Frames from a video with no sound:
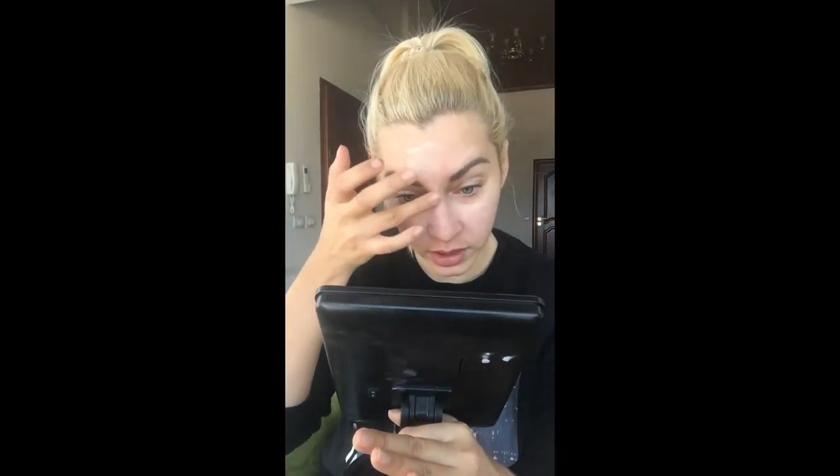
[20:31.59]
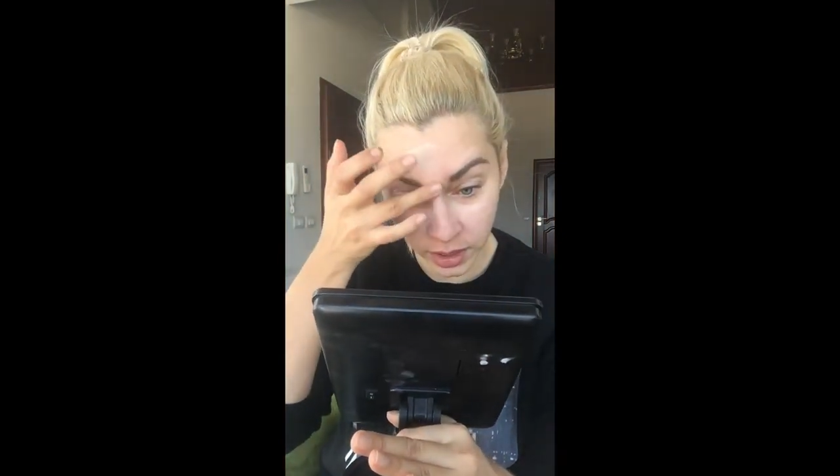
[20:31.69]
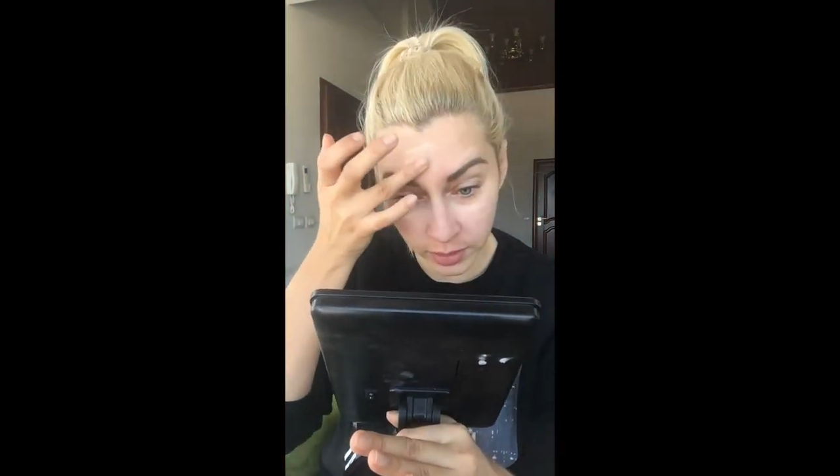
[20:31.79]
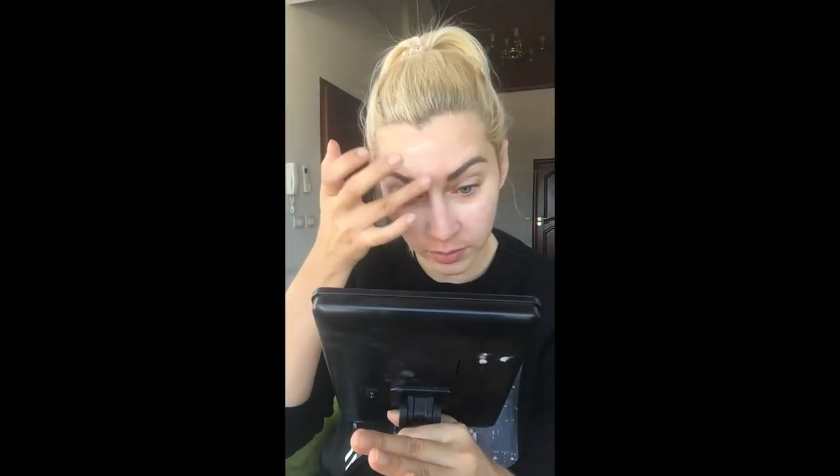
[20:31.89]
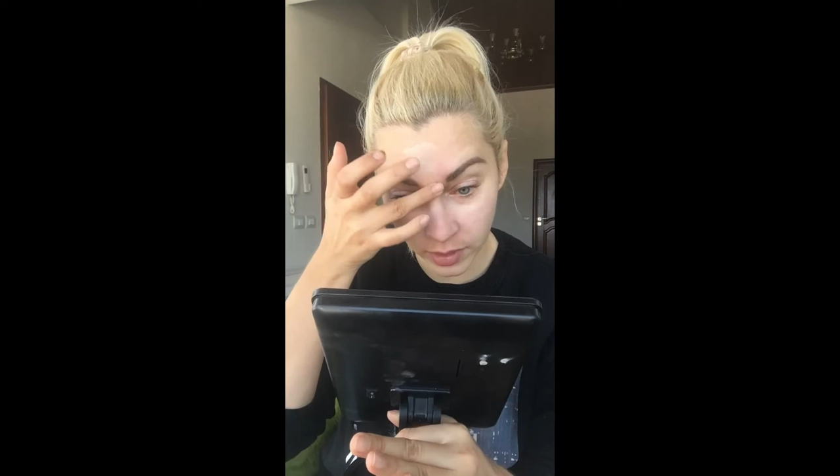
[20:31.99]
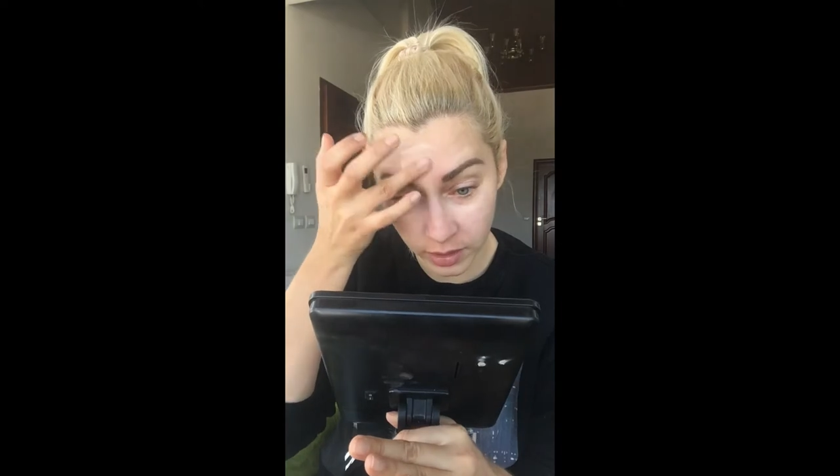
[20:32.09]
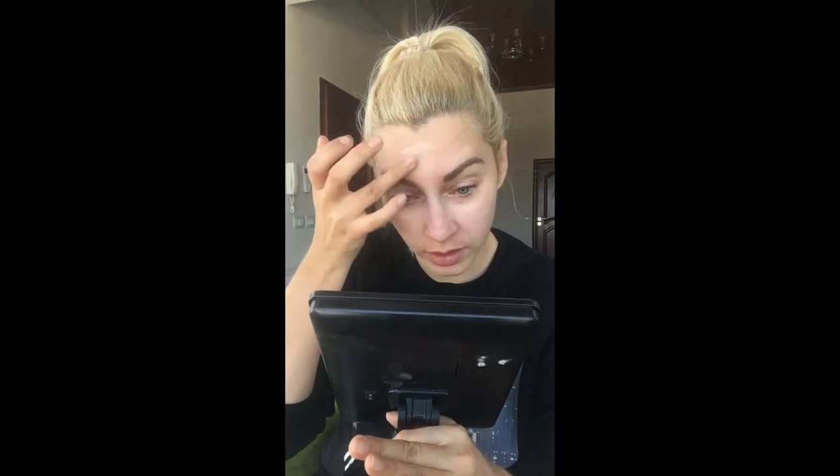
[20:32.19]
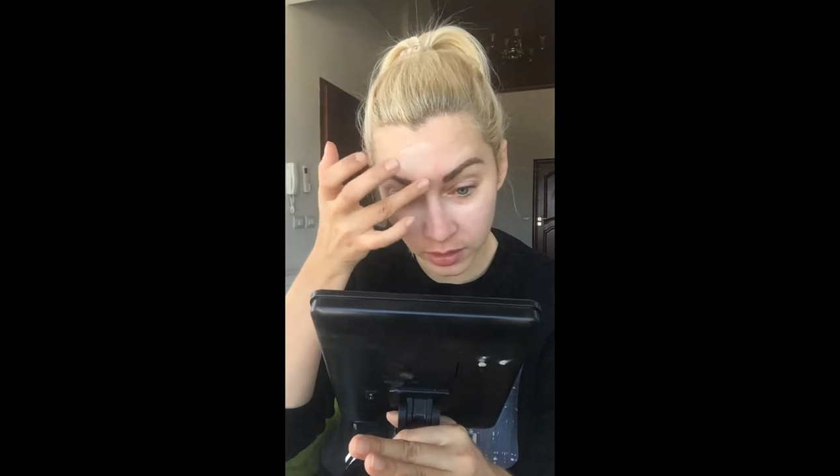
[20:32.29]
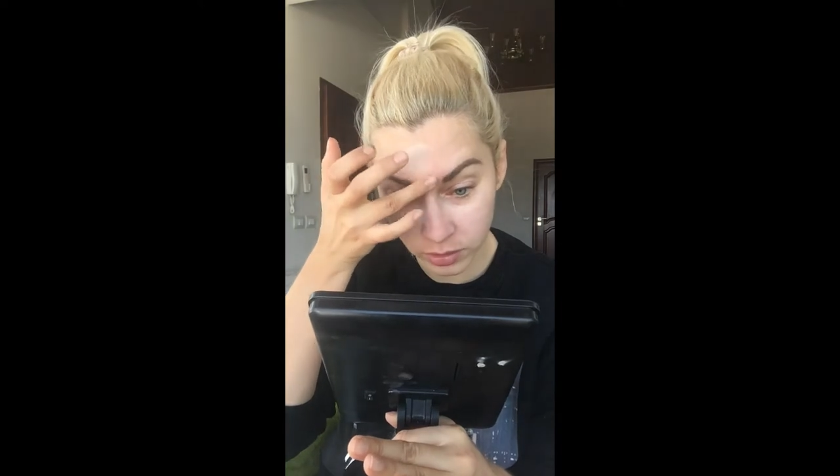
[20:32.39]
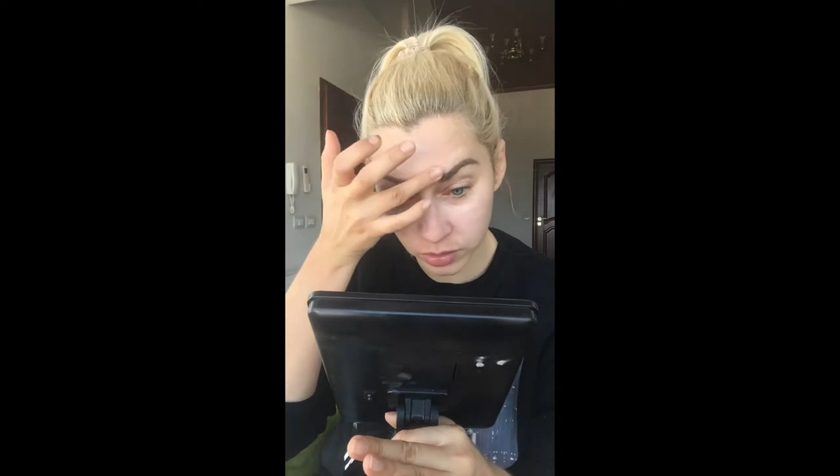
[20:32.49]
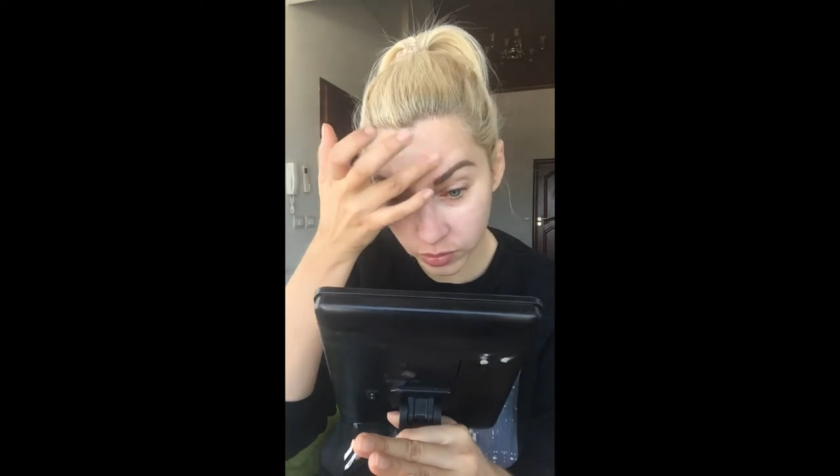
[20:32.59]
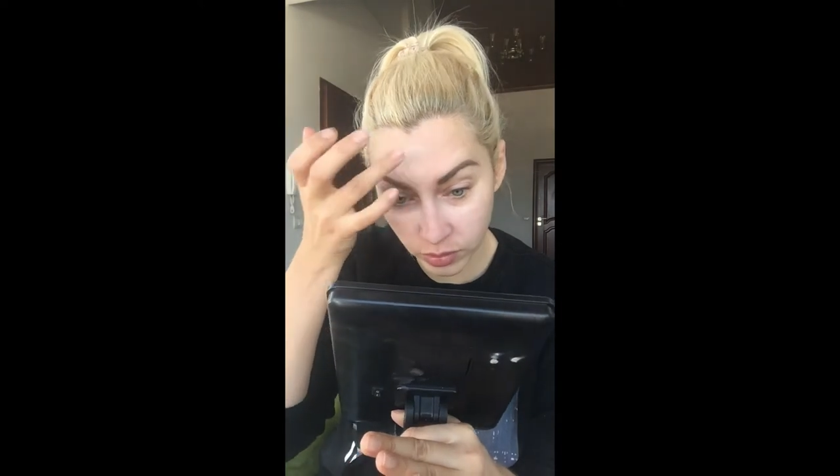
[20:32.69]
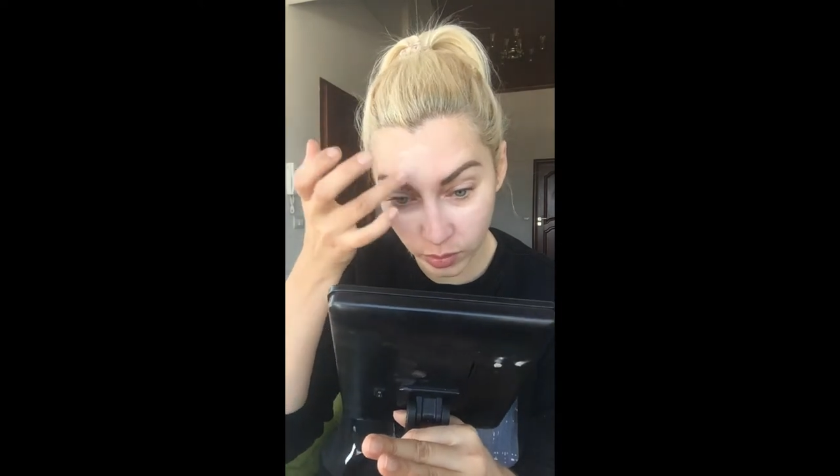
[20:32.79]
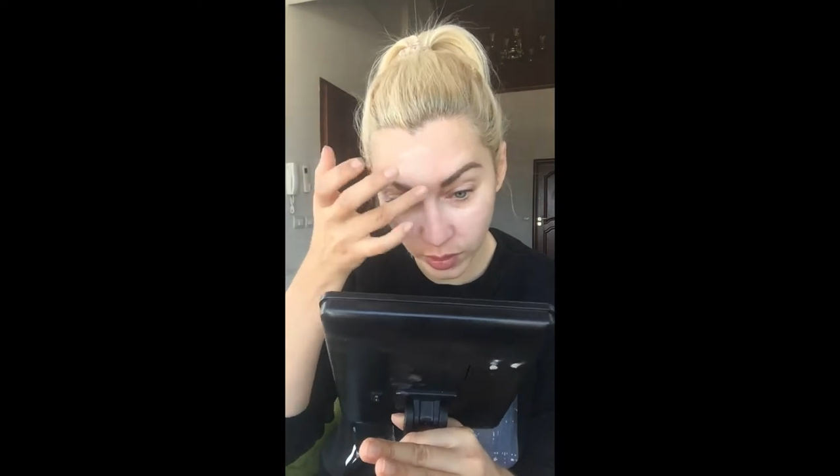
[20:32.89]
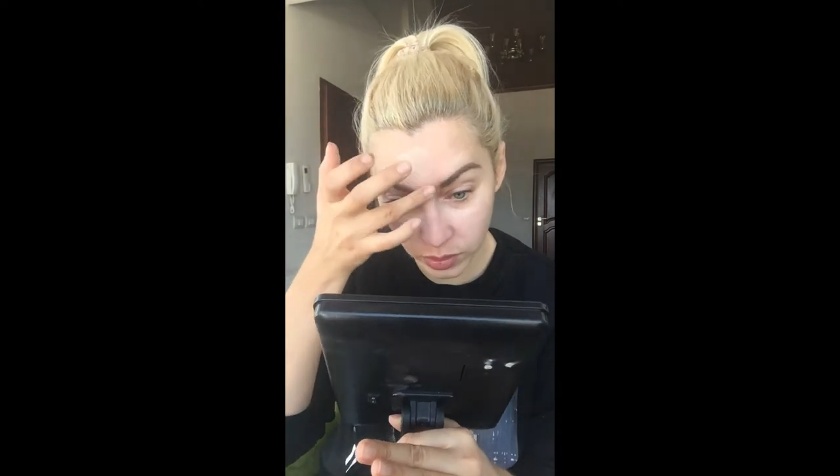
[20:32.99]
I am a little too
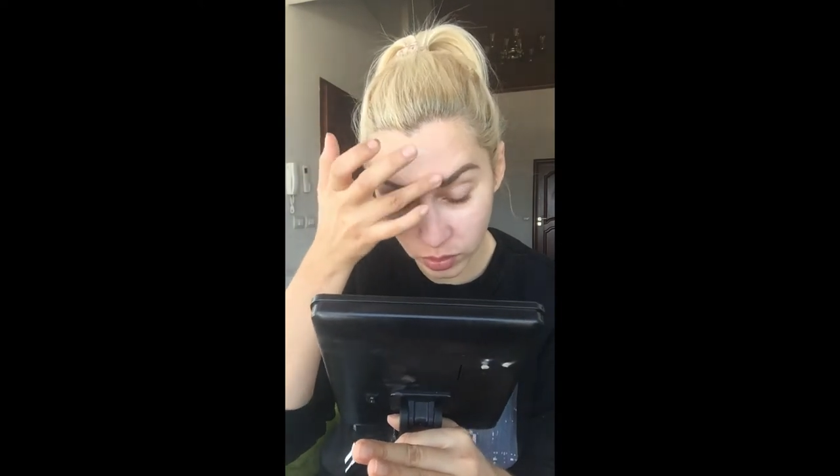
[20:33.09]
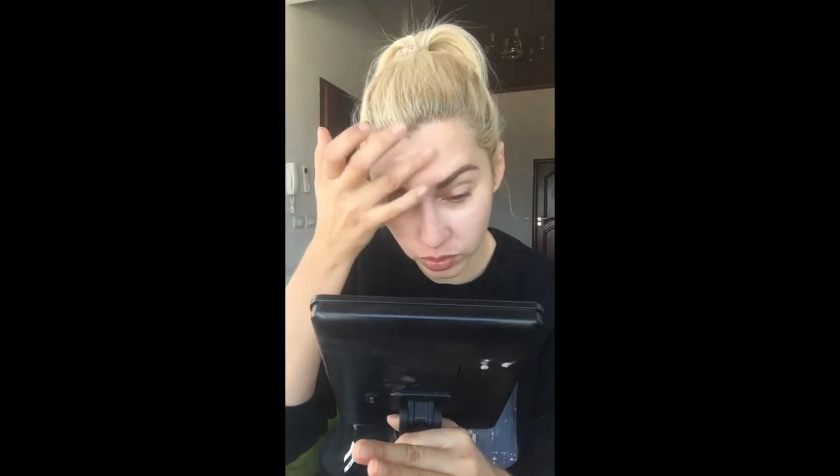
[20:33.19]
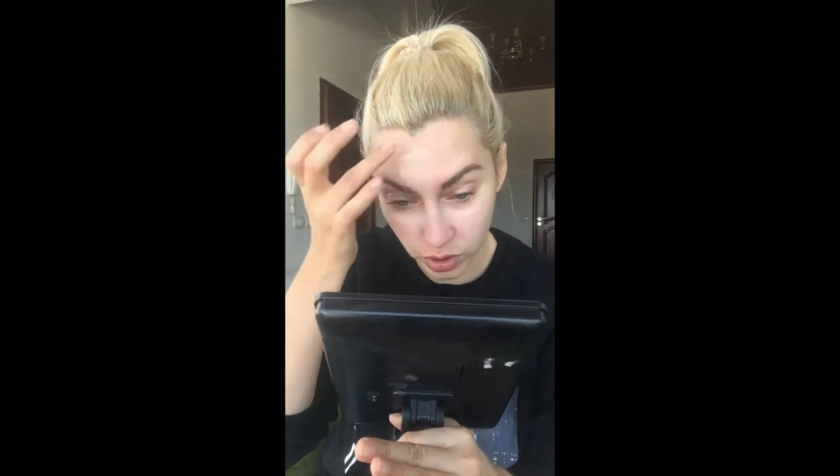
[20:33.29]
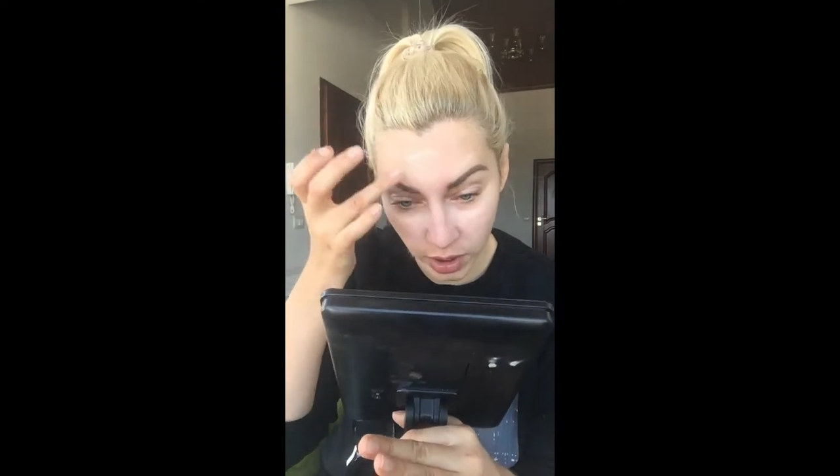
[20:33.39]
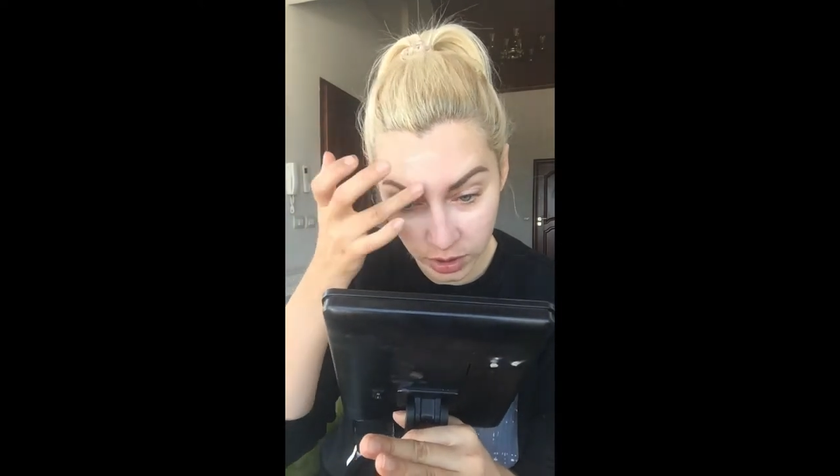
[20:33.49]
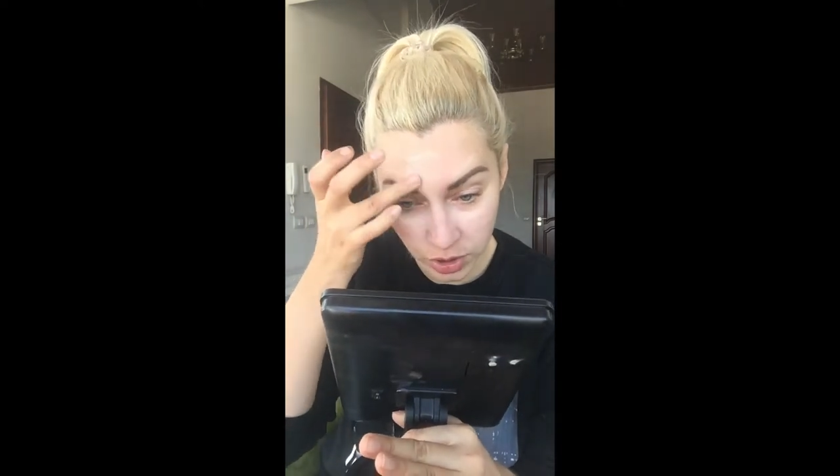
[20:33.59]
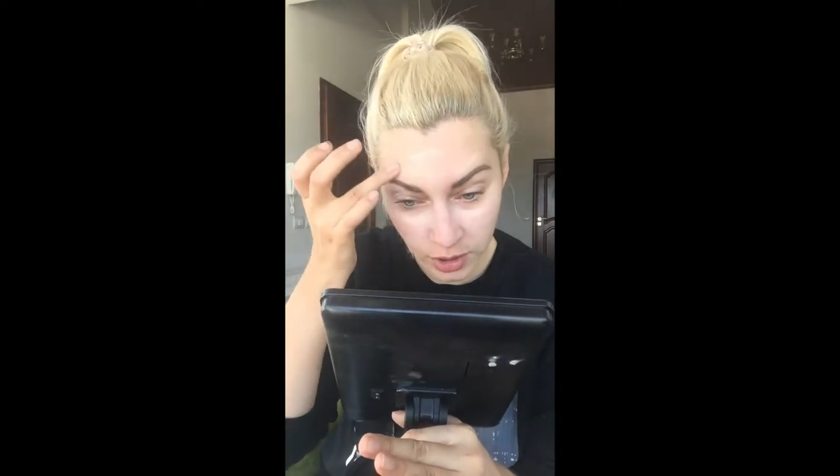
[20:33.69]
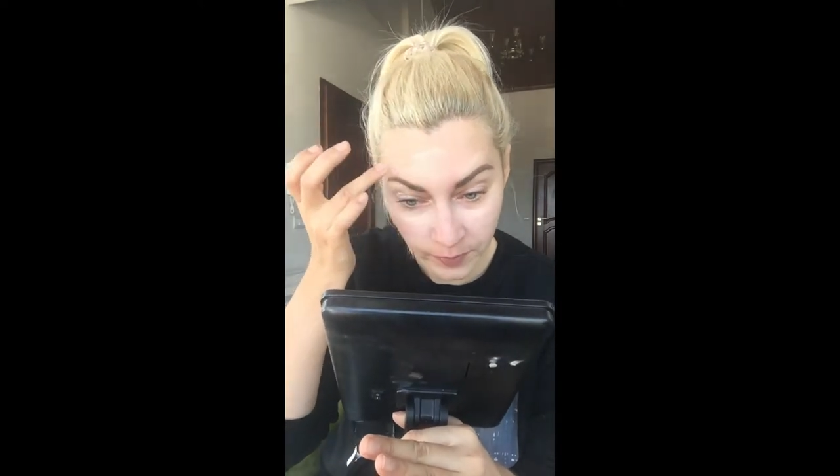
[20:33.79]
quick to judge,